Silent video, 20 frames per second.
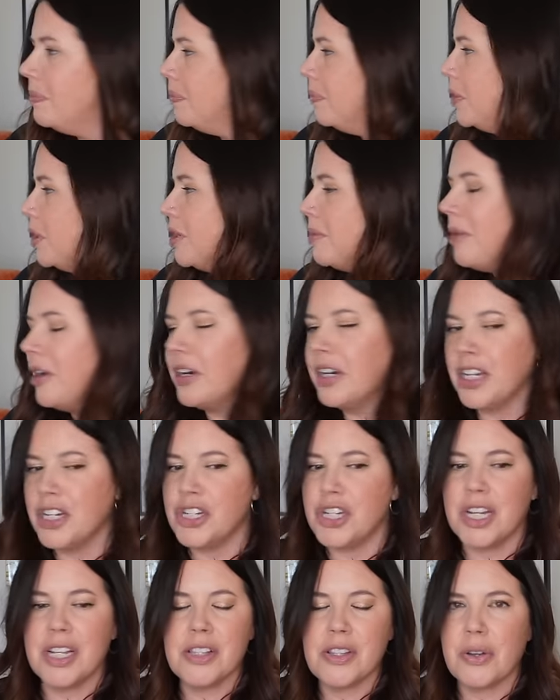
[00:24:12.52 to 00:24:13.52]
Good
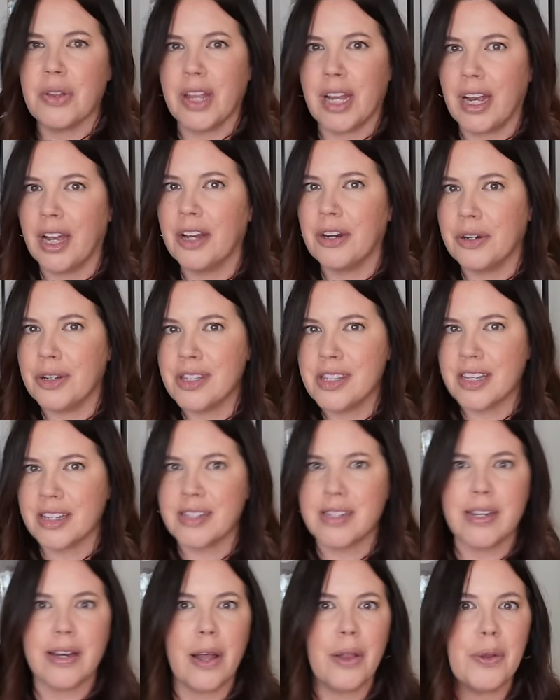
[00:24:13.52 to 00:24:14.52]
American jeans are like a hundred
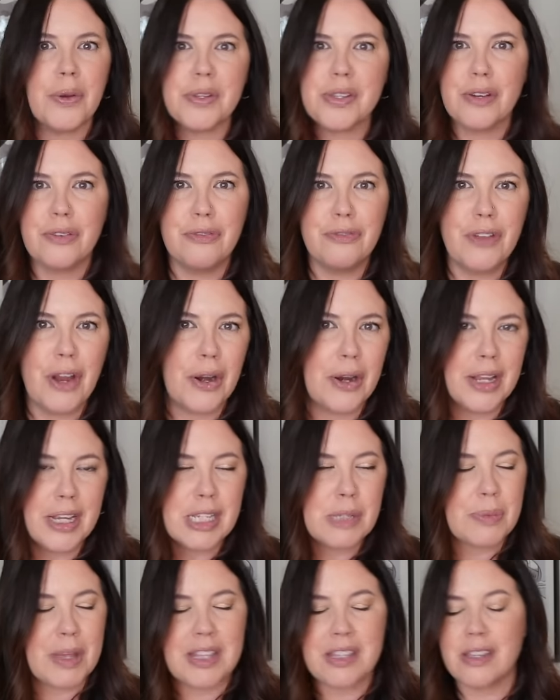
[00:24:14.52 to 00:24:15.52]
sixty dollars. They're very
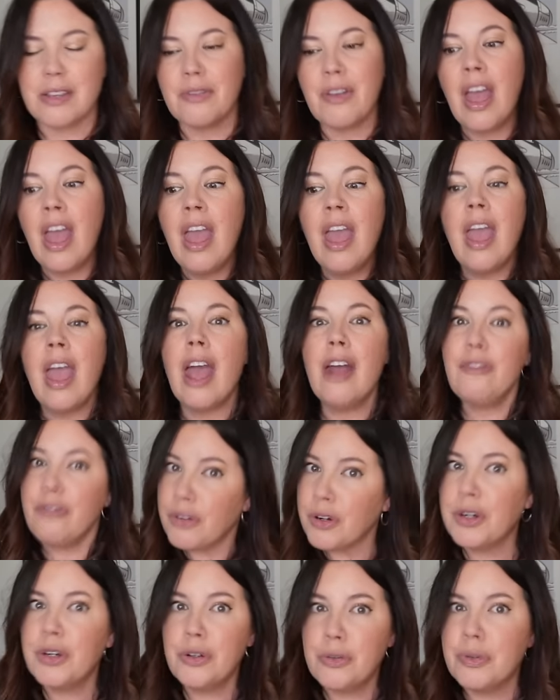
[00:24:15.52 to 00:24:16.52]
expensive, and
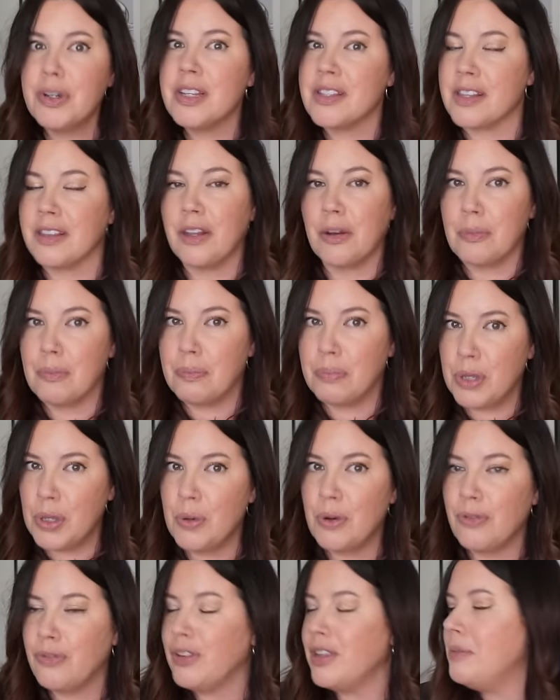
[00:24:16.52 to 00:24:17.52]
for good reason. They're
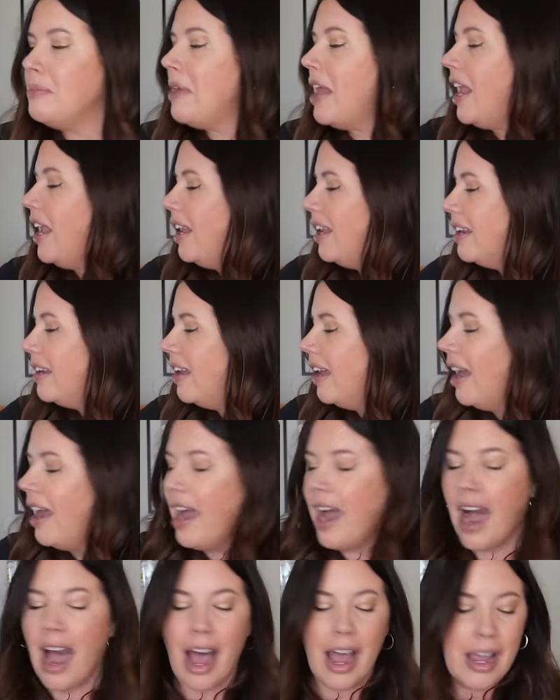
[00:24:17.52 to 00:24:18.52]
beautifully made.
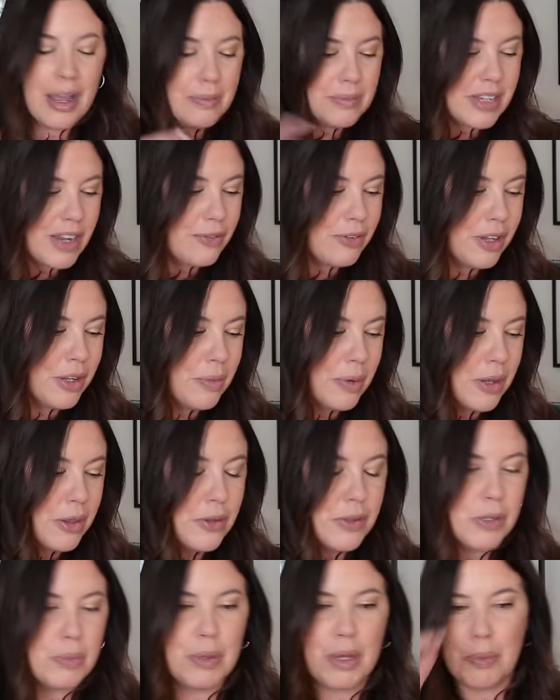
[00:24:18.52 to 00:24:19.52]
I am definitely one of
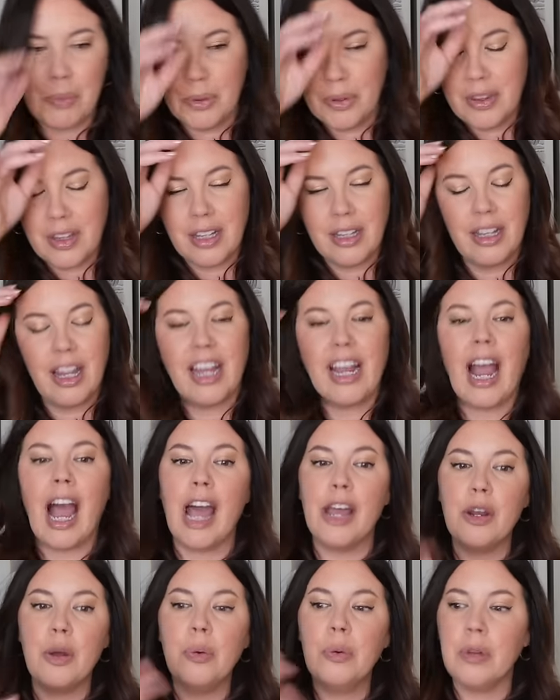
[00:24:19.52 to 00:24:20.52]
those people that like,
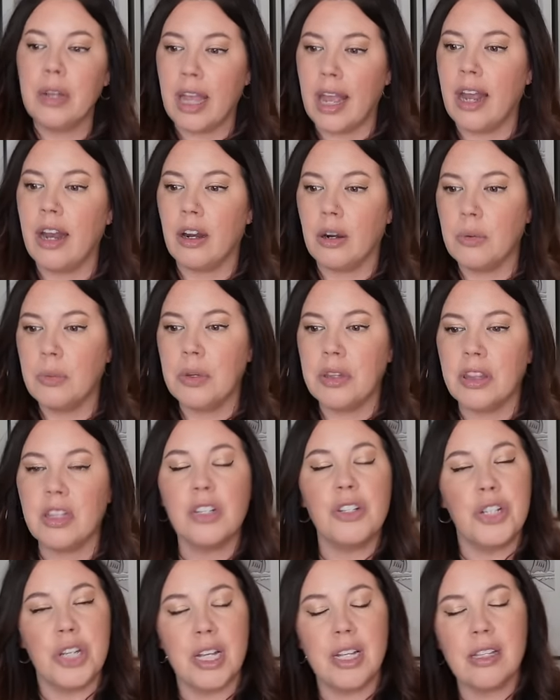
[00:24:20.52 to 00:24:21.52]
I don't care what
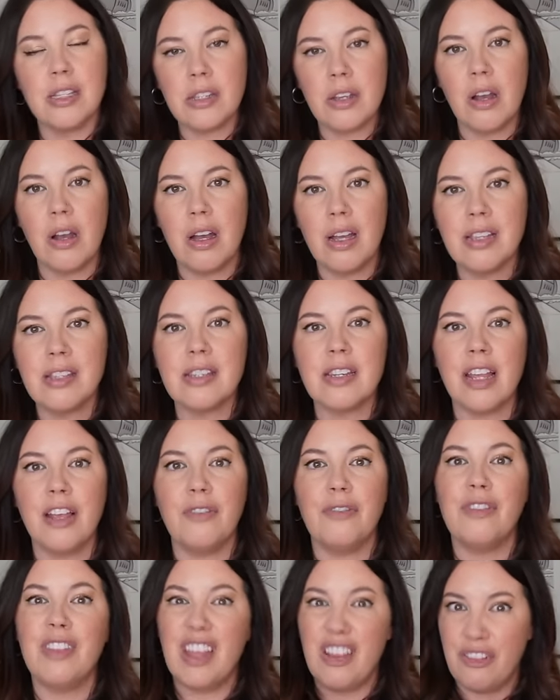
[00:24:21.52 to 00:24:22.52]
the jeans cost.
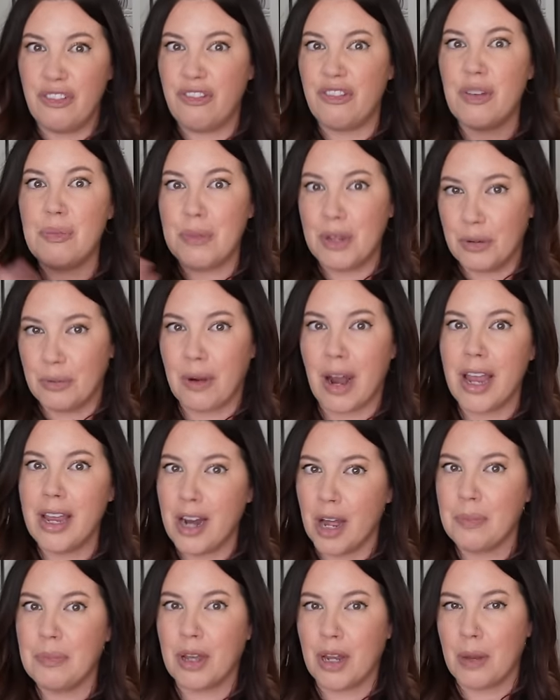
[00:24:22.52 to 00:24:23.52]
If they fit me
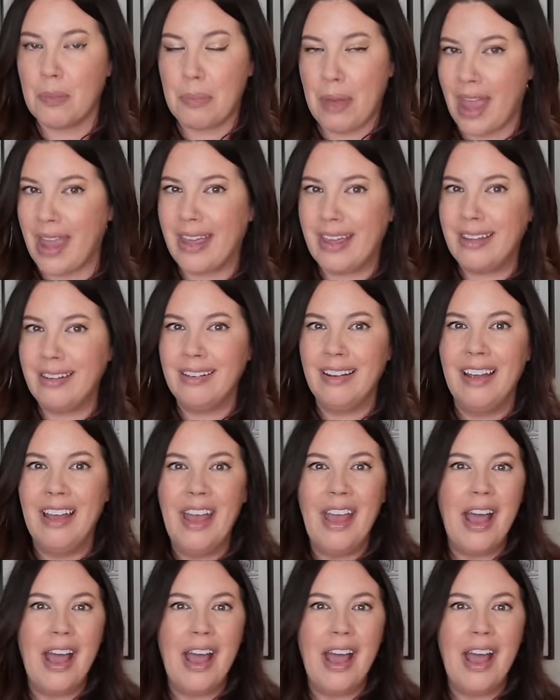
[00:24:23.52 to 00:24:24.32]
right, I'm gonna pay it.